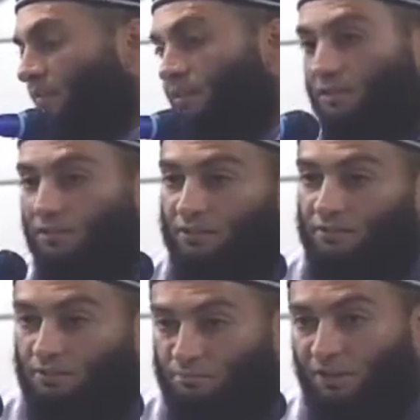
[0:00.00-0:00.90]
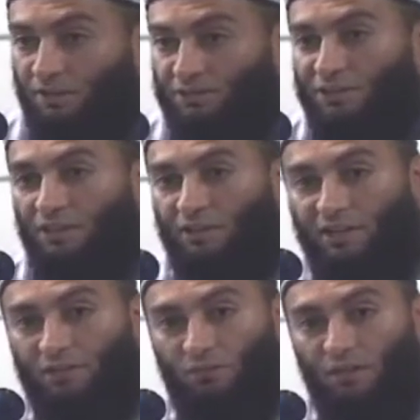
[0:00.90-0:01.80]
The brothers now are
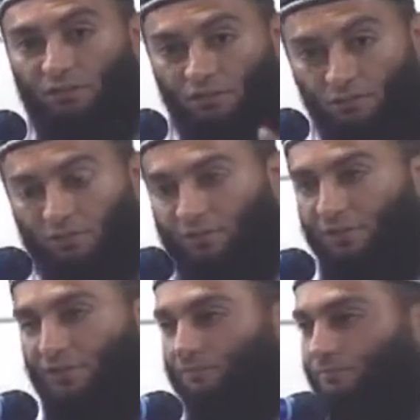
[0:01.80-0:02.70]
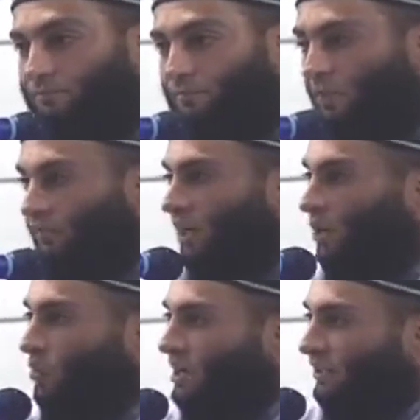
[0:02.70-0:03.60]
getting ready to crucify him.
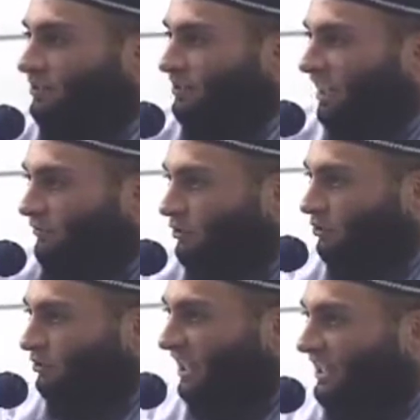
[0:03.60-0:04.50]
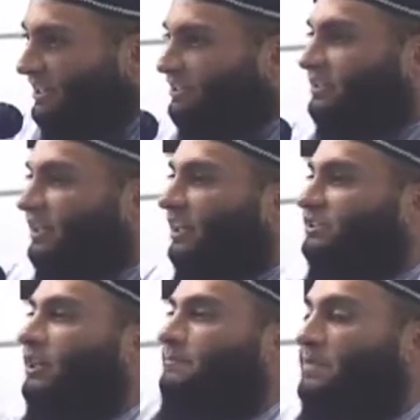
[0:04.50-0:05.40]
No one can save you today, he said,
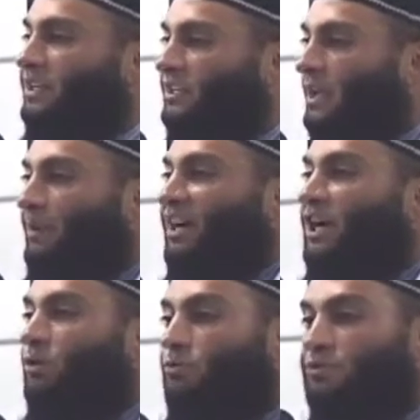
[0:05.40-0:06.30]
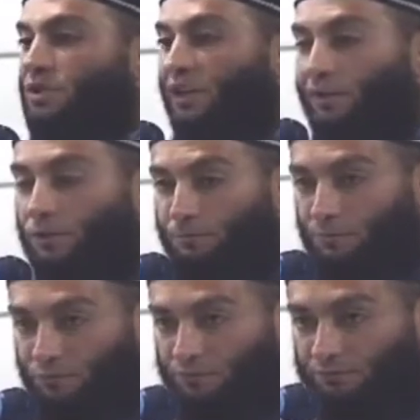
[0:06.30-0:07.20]
except me. But I will not help
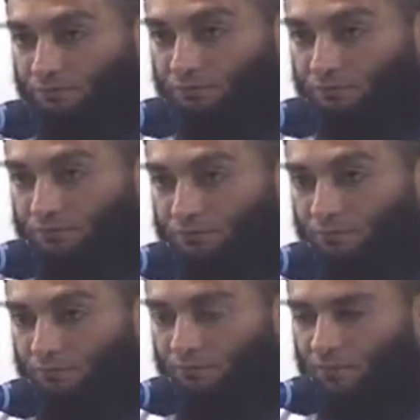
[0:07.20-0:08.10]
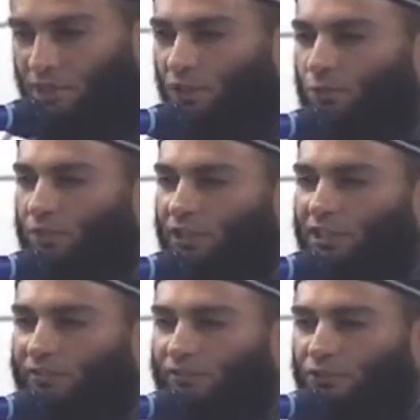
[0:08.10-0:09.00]
you. Only
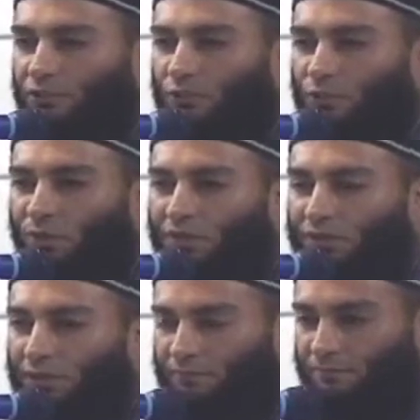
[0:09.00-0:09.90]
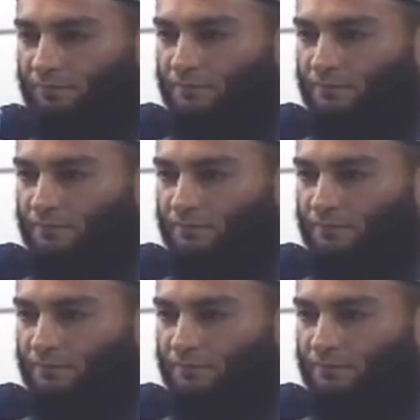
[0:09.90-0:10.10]
after you do one thing.